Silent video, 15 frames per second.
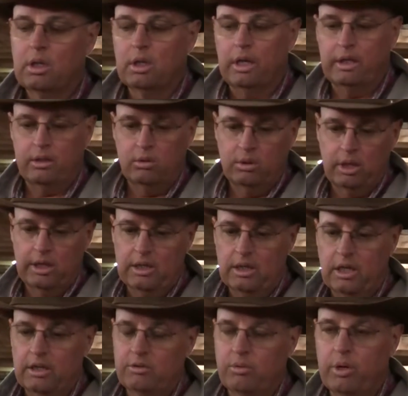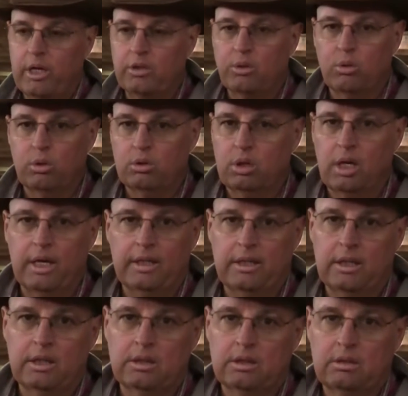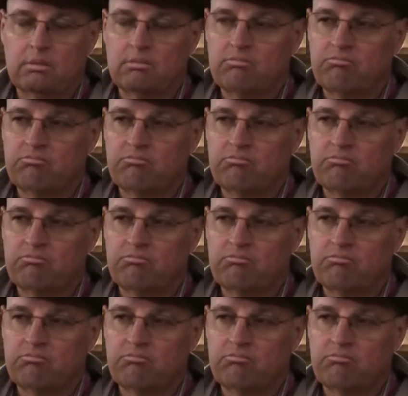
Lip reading: Like you take a nice ranch horse like this,